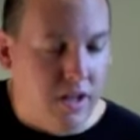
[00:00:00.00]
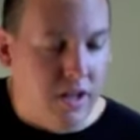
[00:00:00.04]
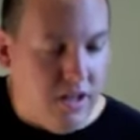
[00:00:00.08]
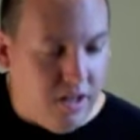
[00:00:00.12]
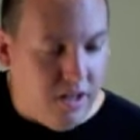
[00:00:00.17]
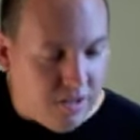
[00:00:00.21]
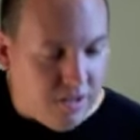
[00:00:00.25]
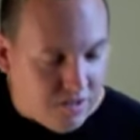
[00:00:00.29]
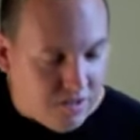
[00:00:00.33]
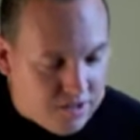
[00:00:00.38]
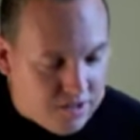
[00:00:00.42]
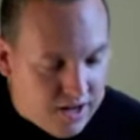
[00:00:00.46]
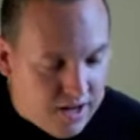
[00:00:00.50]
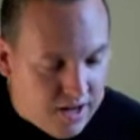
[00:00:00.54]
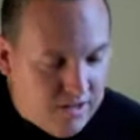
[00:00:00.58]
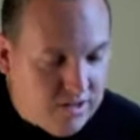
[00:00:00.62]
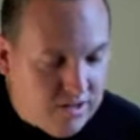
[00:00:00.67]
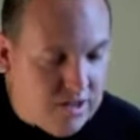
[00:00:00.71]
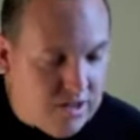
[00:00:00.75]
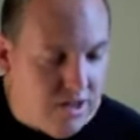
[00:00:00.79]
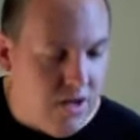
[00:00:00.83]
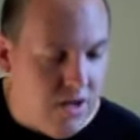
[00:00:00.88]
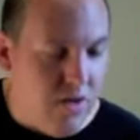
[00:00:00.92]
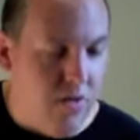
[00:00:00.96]
it's nice
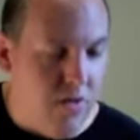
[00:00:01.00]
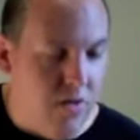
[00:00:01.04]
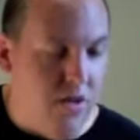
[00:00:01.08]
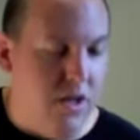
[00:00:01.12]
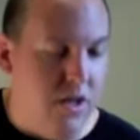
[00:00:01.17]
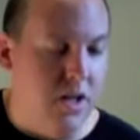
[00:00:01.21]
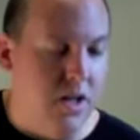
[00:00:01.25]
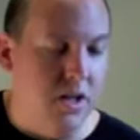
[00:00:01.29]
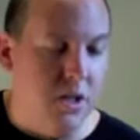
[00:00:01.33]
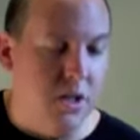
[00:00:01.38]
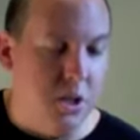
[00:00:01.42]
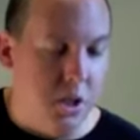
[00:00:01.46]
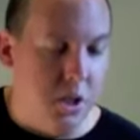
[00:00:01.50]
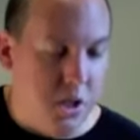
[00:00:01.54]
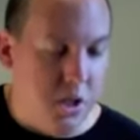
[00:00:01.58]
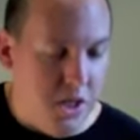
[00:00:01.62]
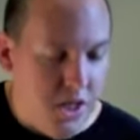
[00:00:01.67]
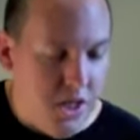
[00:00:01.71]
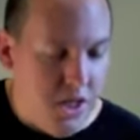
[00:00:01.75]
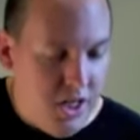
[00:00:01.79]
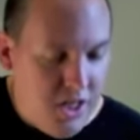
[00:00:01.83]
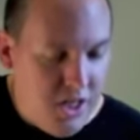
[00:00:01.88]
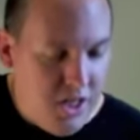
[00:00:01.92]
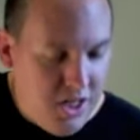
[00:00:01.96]
to know that
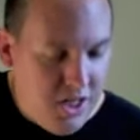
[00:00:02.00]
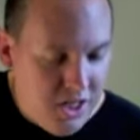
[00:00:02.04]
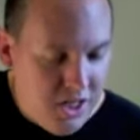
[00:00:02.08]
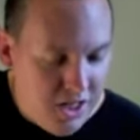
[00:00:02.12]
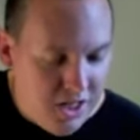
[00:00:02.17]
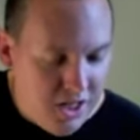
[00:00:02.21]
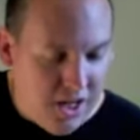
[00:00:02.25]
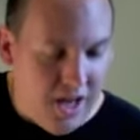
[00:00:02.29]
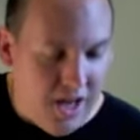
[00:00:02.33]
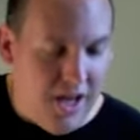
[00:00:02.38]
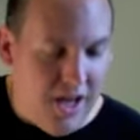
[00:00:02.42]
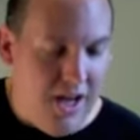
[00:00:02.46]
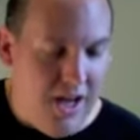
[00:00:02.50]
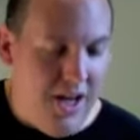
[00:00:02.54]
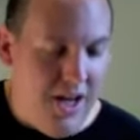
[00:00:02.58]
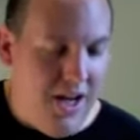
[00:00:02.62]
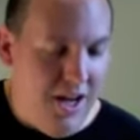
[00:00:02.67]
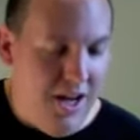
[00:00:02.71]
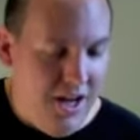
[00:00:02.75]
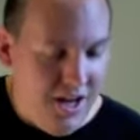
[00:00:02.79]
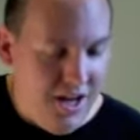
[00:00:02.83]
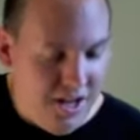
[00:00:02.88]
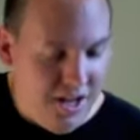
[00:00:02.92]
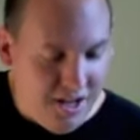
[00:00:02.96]
G,
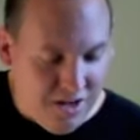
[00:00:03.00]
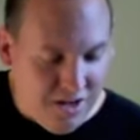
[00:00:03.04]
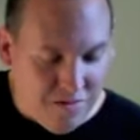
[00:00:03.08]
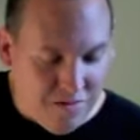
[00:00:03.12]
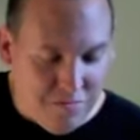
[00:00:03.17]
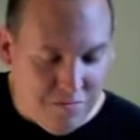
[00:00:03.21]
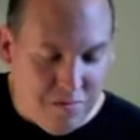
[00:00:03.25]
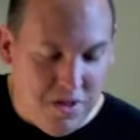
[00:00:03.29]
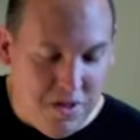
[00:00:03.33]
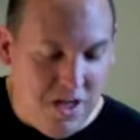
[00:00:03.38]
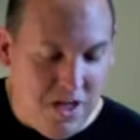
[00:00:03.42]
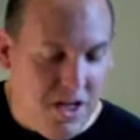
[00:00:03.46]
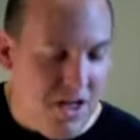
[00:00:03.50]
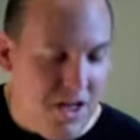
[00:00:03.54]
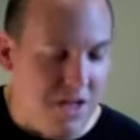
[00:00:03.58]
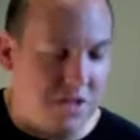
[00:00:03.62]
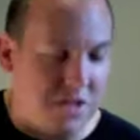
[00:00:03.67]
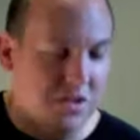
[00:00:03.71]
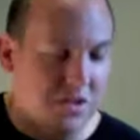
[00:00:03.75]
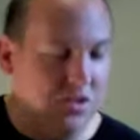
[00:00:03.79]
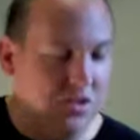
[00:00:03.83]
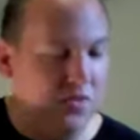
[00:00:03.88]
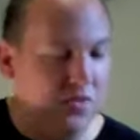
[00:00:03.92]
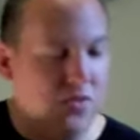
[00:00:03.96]
A, and B
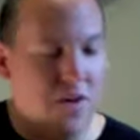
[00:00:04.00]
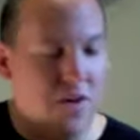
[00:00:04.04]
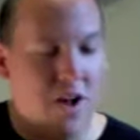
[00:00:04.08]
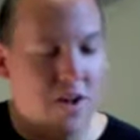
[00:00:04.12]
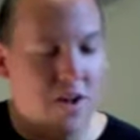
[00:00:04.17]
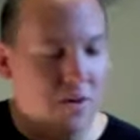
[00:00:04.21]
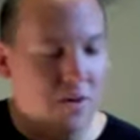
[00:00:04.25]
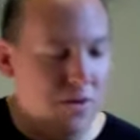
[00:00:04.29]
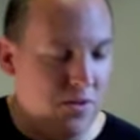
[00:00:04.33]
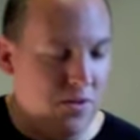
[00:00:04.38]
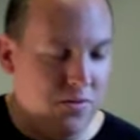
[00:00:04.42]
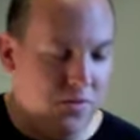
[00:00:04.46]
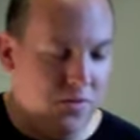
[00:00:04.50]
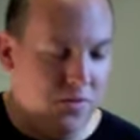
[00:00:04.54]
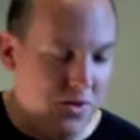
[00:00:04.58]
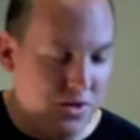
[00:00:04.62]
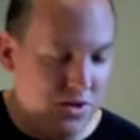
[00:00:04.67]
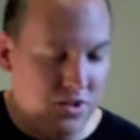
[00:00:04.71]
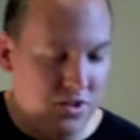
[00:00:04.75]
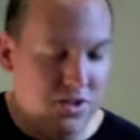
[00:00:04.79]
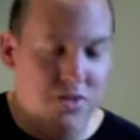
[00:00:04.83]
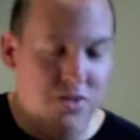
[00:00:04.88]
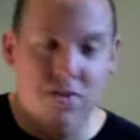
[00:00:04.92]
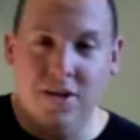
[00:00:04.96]
just follow the
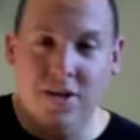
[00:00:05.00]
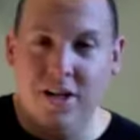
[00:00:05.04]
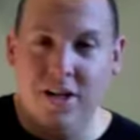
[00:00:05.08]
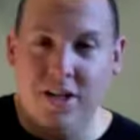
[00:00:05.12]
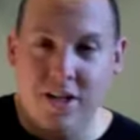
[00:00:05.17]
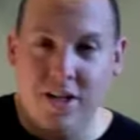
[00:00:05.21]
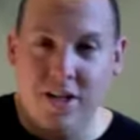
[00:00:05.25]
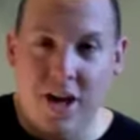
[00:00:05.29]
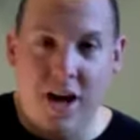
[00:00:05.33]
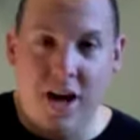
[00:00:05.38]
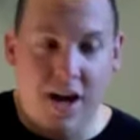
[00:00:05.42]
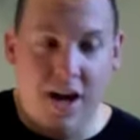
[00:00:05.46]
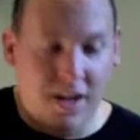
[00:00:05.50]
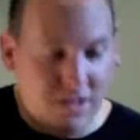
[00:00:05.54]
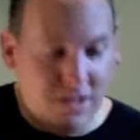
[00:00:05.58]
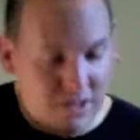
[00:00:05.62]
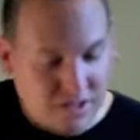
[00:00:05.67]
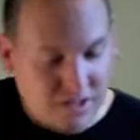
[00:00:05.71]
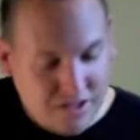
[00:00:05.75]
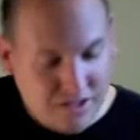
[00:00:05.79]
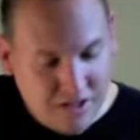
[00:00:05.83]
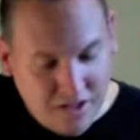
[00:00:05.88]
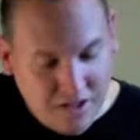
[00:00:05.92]
first 3 dots